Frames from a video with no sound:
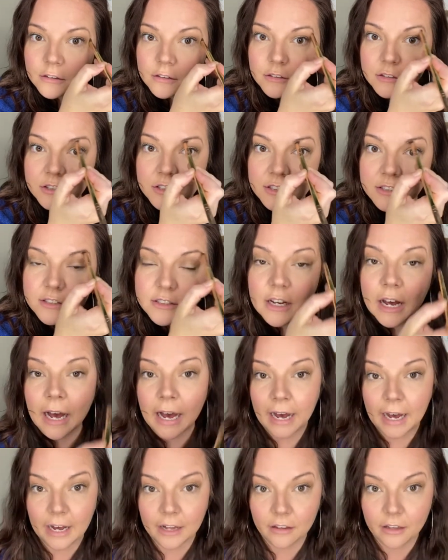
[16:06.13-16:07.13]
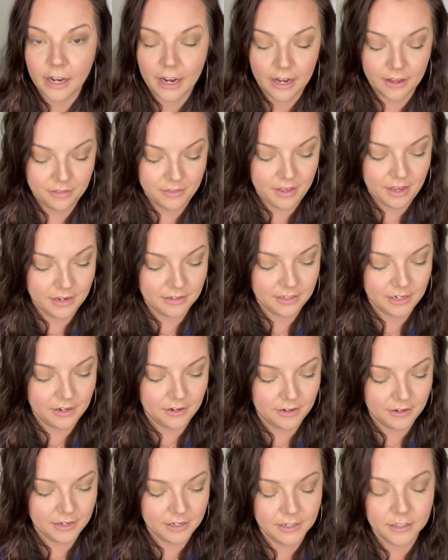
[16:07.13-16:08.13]
just to highlight that
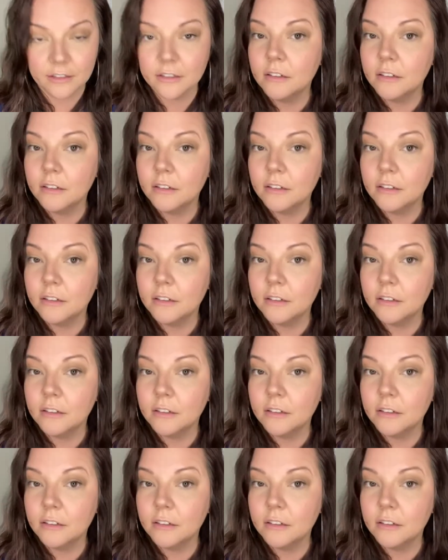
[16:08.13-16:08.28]
area.